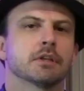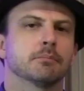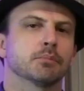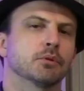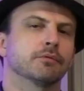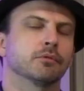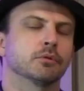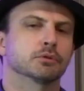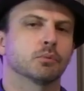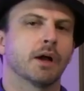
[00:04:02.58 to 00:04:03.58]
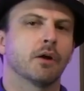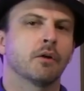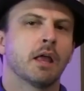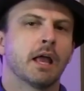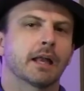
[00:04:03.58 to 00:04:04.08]
and beautiful as
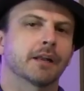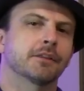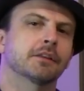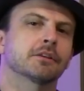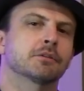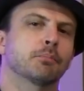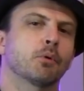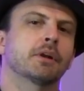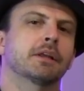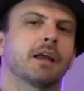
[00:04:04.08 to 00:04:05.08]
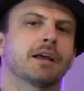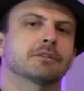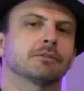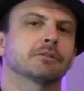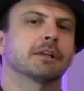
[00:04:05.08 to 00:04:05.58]
well, and I think the supporting
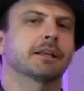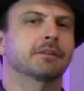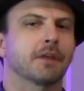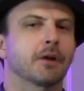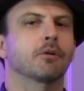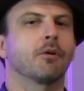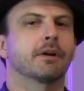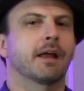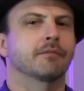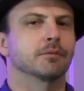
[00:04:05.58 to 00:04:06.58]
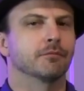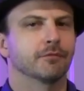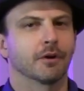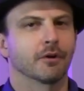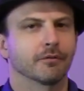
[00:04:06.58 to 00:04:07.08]
cast looks like they're going to have some
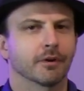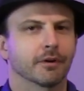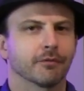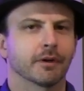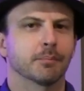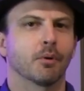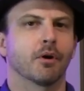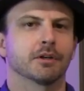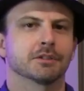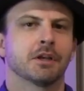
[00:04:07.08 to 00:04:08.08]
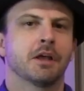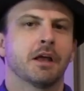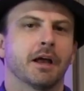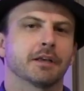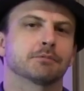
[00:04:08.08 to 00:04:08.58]
very, very funny parts.
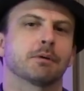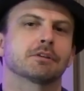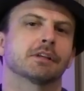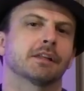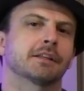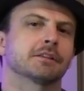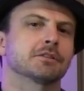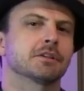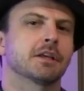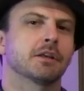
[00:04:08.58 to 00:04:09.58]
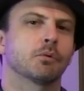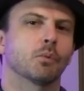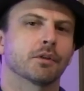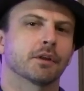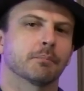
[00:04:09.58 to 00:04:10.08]
I especially like the scene
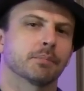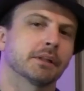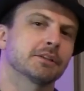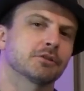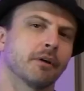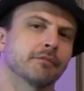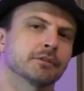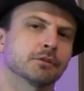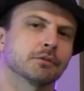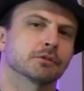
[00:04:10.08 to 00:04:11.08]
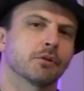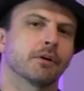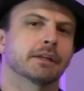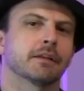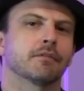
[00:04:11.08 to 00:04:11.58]
where the police officer is
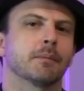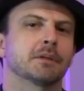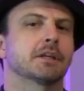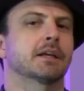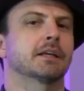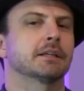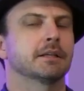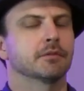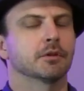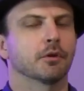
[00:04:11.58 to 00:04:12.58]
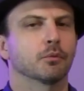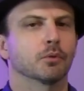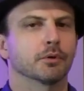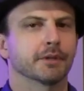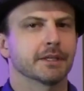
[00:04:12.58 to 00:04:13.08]
going to give them a ticket even though the
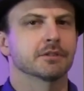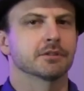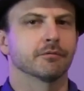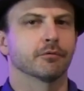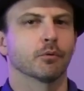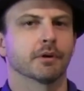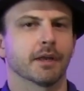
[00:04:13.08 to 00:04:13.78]
world ends in 4